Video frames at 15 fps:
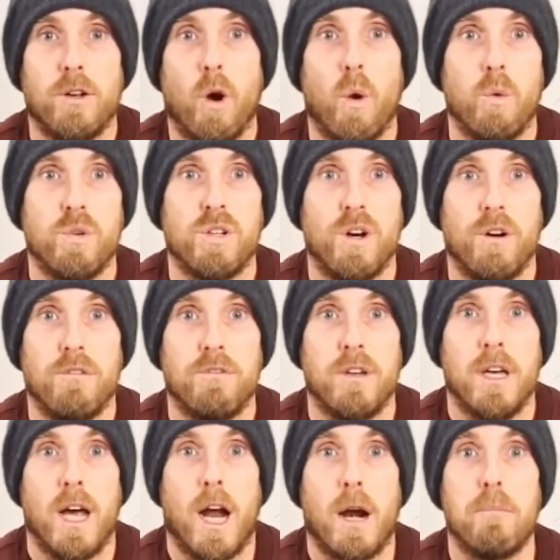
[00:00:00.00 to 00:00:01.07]
a note of
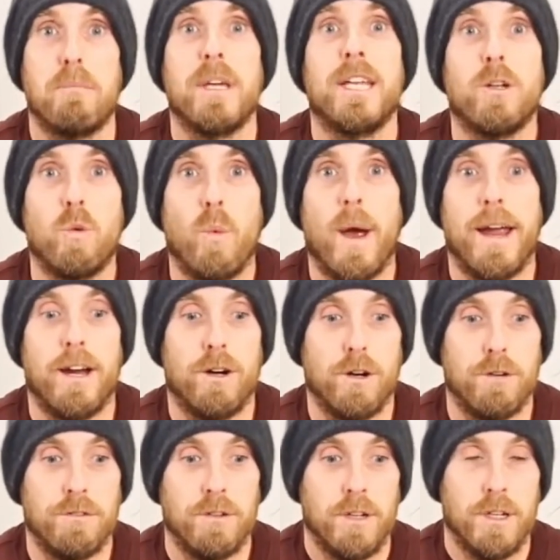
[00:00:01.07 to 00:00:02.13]
or being aware
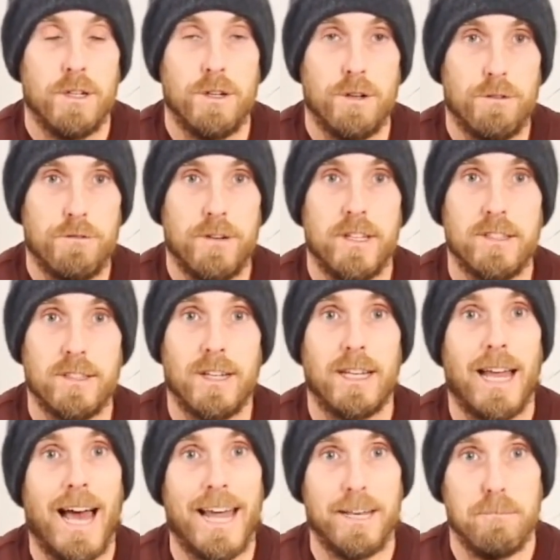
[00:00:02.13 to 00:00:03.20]
of your
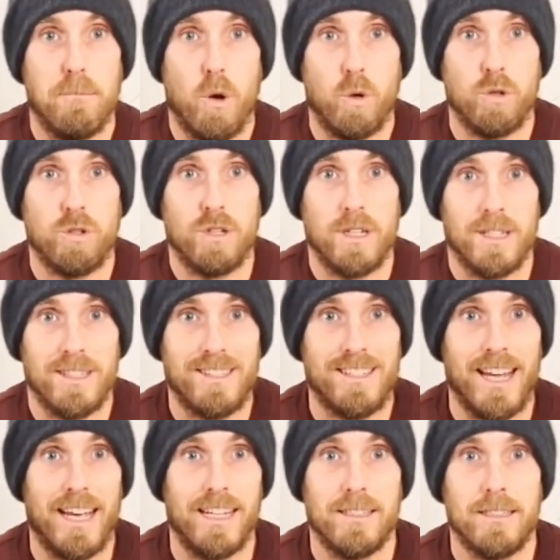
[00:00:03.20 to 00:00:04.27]
physical and emotional
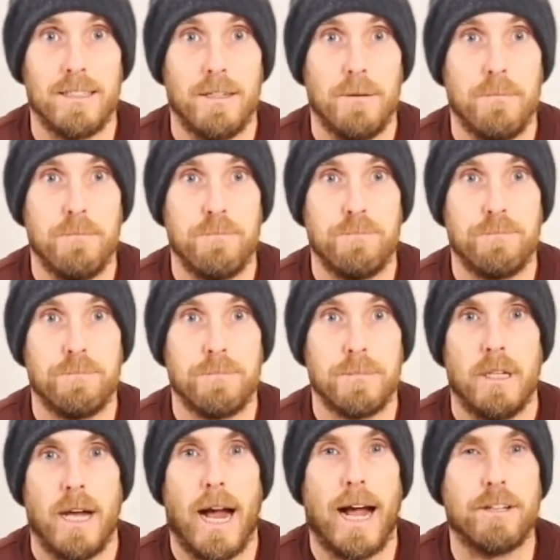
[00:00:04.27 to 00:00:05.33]
states.
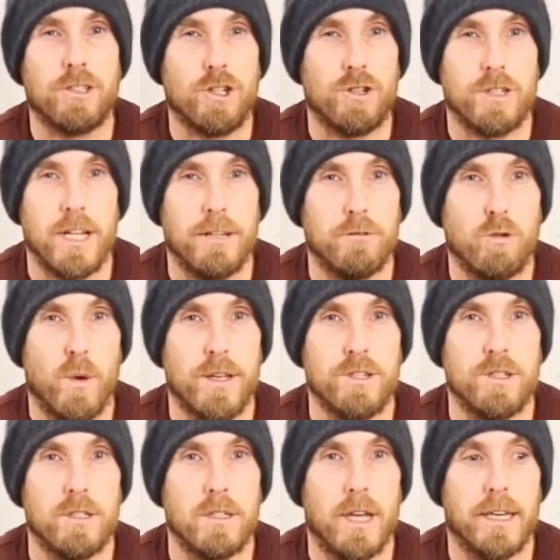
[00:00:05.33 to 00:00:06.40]
Ask yourself
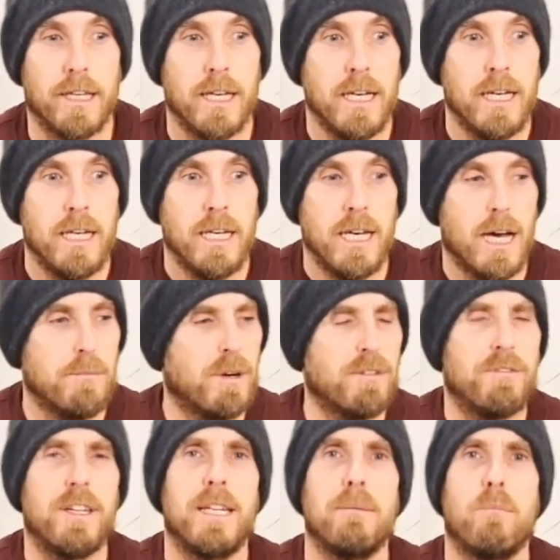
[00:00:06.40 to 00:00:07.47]
questions like, am I
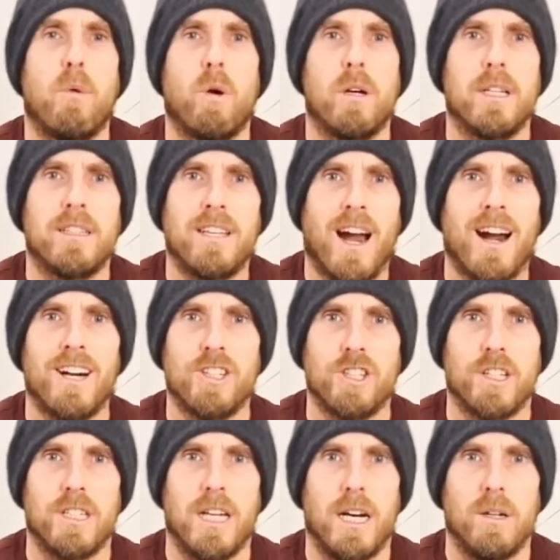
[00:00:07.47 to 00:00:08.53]
feeling more
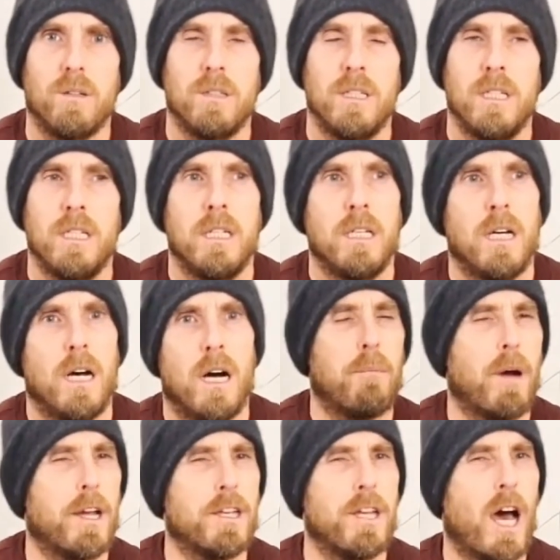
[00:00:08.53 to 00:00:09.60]
lethargic now?
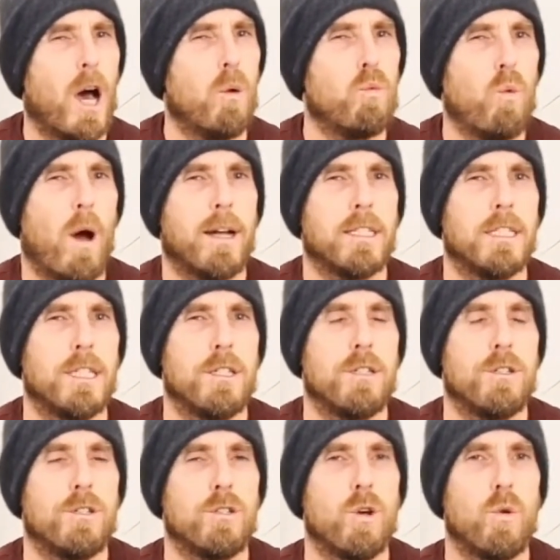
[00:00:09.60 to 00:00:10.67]
Am I not wanting
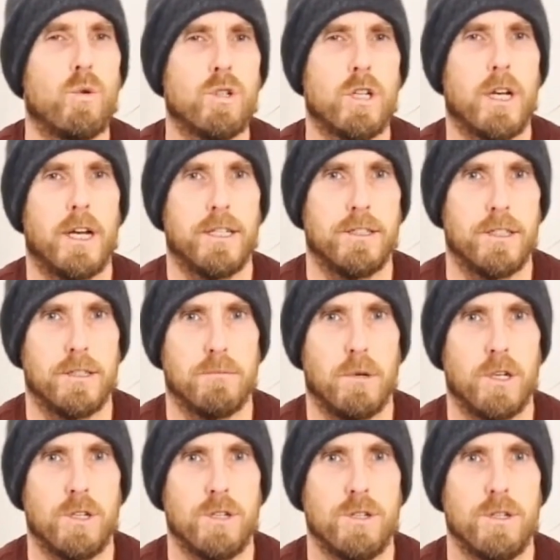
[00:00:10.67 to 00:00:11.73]
to socialize as
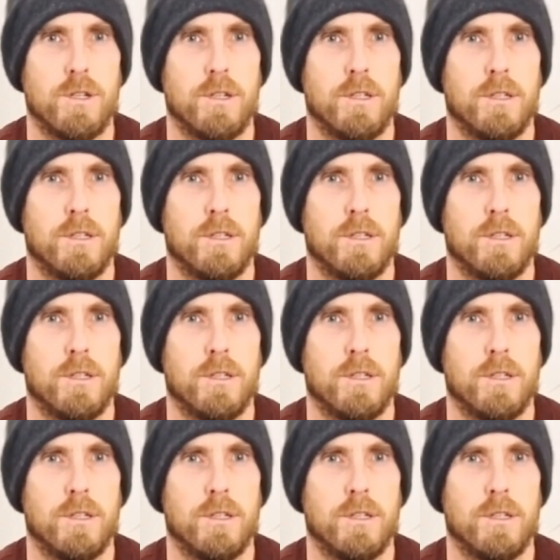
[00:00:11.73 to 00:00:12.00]
much?